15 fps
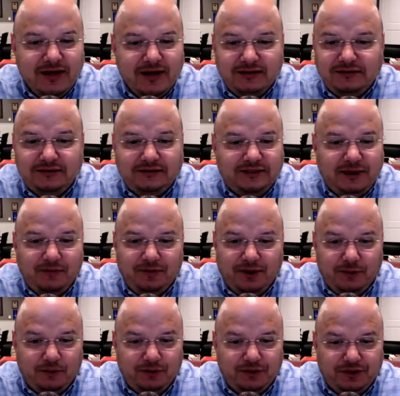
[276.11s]
It's the same
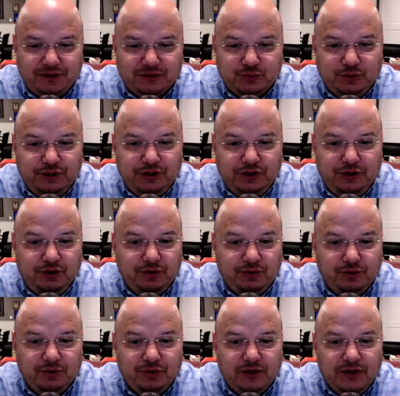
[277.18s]
thing with this. We
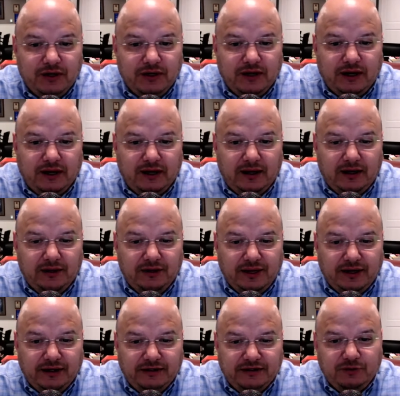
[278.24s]
knew
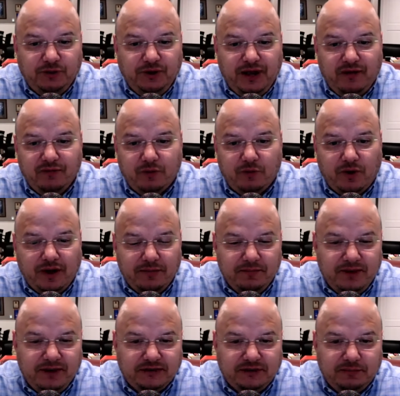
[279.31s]
that did we have the right
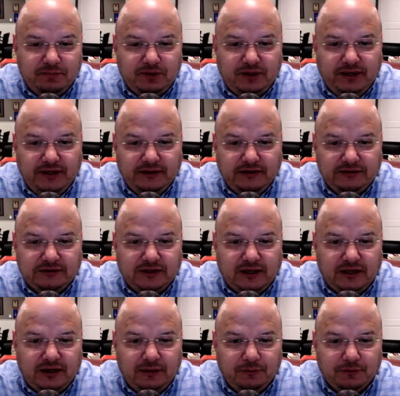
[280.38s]
mix in place?
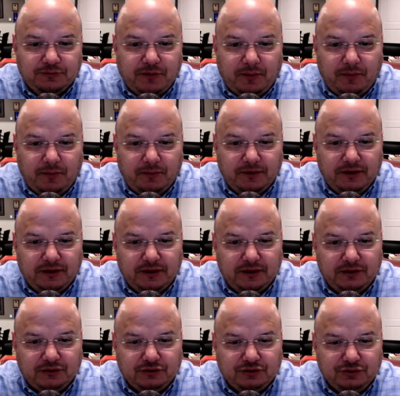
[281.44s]
It was probably a
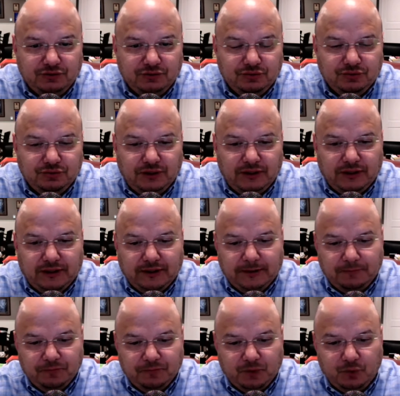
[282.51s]
little too,
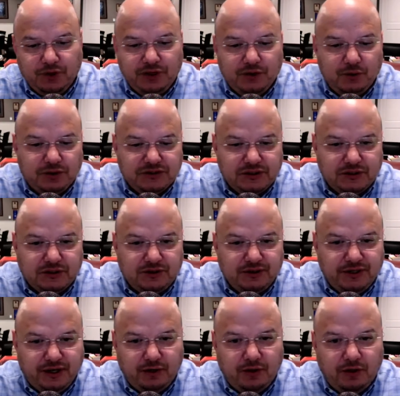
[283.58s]
the window was a little
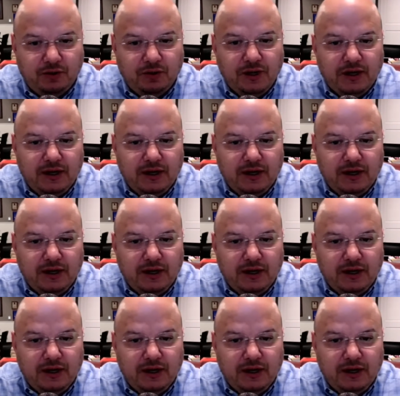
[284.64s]
narrow.